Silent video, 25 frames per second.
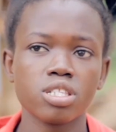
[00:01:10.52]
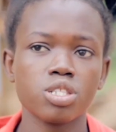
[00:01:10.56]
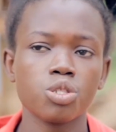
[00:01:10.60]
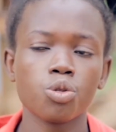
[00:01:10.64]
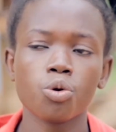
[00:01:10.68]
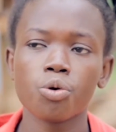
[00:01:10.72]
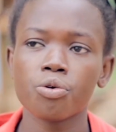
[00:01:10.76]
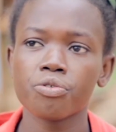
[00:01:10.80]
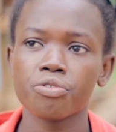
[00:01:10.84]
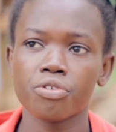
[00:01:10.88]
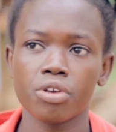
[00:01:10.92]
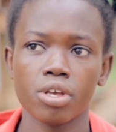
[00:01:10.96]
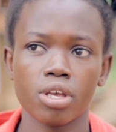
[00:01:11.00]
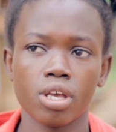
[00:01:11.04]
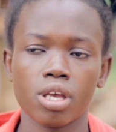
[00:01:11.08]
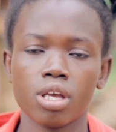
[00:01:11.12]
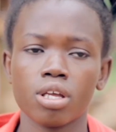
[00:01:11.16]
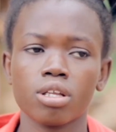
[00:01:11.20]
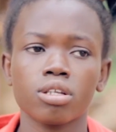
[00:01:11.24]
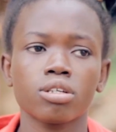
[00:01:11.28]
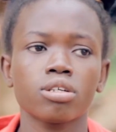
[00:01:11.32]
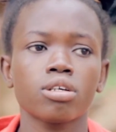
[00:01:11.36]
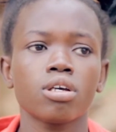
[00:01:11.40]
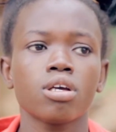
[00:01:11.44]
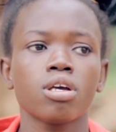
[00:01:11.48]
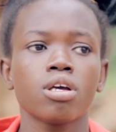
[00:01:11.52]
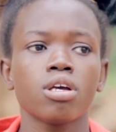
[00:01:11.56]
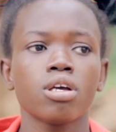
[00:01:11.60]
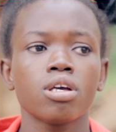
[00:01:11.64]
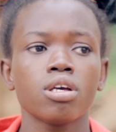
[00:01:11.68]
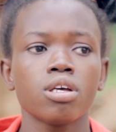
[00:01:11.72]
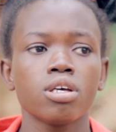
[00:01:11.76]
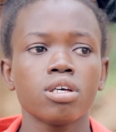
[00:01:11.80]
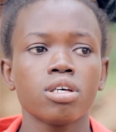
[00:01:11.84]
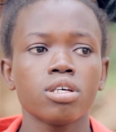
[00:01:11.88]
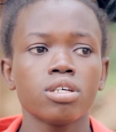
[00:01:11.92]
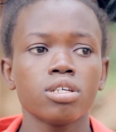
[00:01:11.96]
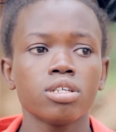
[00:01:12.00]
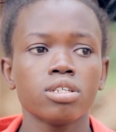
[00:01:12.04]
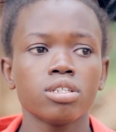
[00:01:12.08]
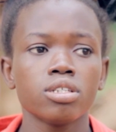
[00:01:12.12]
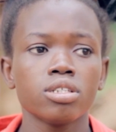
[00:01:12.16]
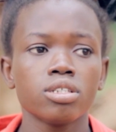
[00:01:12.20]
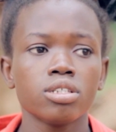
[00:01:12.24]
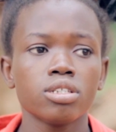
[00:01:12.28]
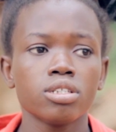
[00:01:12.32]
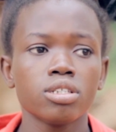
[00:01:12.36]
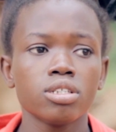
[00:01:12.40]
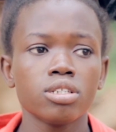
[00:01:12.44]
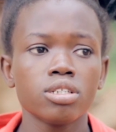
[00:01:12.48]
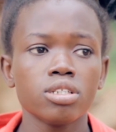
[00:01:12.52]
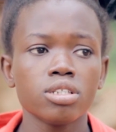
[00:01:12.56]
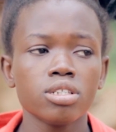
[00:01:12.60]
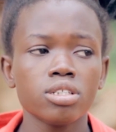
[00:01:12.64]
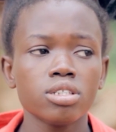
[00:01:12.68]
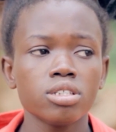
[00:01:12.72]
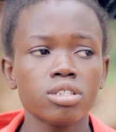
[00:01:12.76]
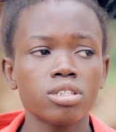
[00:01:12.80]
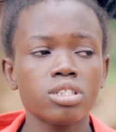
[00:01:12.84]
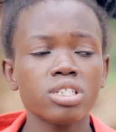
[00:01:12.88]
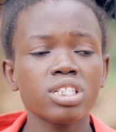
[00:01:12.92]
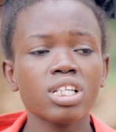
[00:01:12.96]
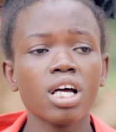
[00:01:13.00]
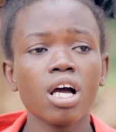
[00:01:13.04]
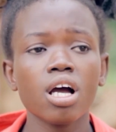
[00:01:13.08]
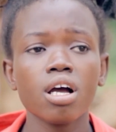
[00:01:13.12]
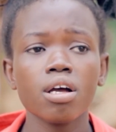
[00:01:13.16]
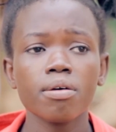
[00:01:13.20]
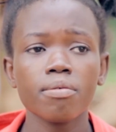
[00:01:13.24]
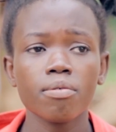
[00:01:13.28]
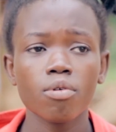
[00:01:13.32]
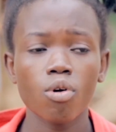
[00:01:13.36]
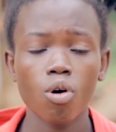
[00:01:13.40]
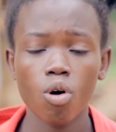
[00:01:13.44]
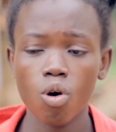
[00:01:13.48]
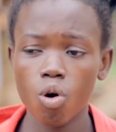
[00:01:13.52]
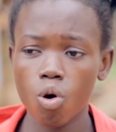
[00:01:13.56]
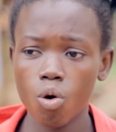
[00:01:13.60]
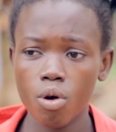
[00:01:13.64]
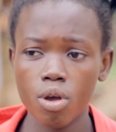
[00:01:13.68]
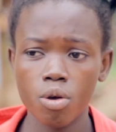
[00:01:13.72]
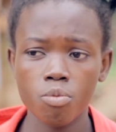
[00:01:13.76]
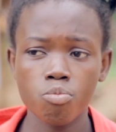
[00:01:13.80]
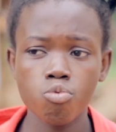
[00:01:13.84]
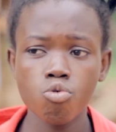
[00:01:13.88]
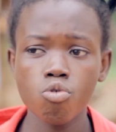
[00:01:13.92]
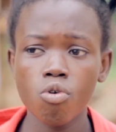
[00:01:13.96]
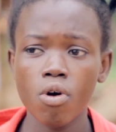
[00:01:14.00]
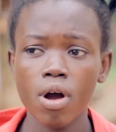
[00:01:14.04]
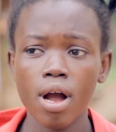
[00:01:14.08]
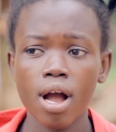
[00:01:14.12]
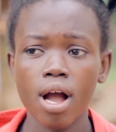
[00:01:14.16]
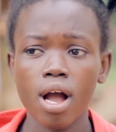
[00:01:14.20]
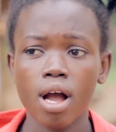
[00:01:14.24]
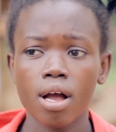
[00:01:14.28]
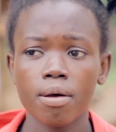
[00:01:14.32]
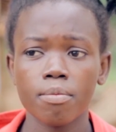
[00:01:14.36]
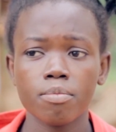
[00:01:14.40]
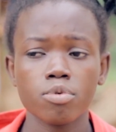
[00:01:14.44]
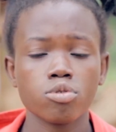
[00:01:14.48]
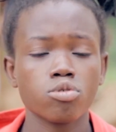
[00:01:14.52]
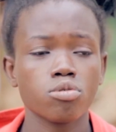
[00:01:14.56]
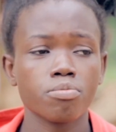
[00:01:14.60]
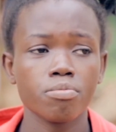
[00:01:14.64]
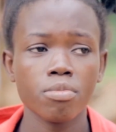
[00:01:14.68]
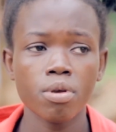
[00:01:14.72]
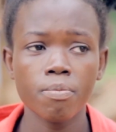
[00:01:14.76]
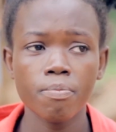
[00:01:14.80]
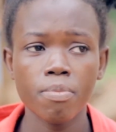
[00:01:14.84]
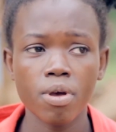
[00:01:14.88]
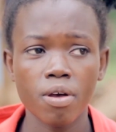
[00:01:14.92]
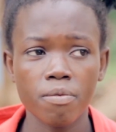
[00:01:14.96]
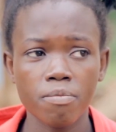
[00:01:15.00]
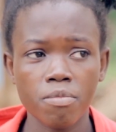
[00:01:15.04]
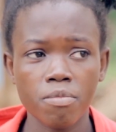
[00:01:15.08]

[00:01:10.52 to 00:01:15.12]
attempts to bring their mother back has yielded no results. She